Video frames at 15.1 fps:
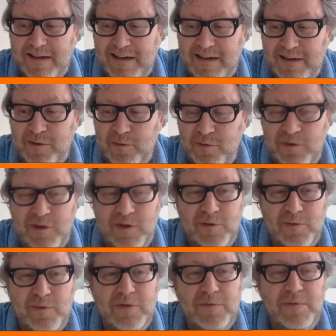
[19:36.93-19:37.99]
And who
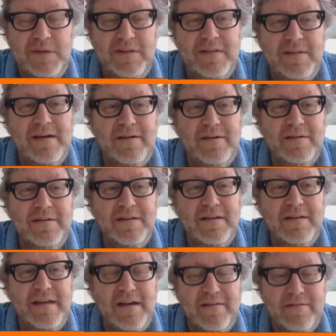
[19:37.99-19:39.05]
don't want to be there
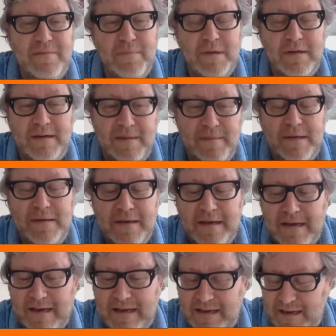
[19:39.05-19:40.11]
in Heaven? But let me
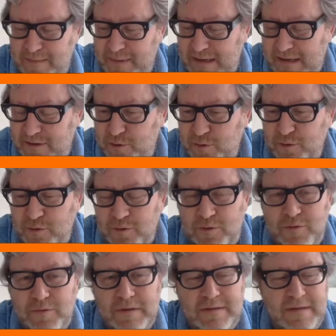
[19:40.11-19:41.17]
get to
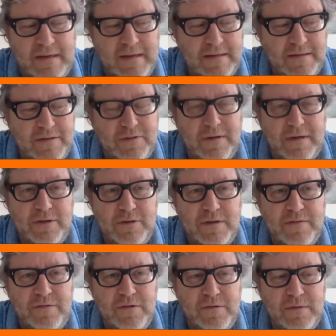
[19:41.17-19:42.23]
it and try to
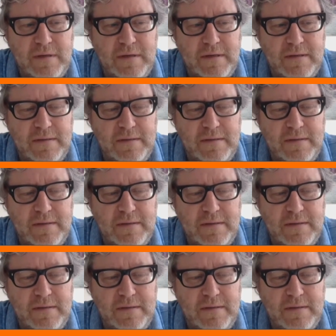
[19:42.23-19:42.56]
give you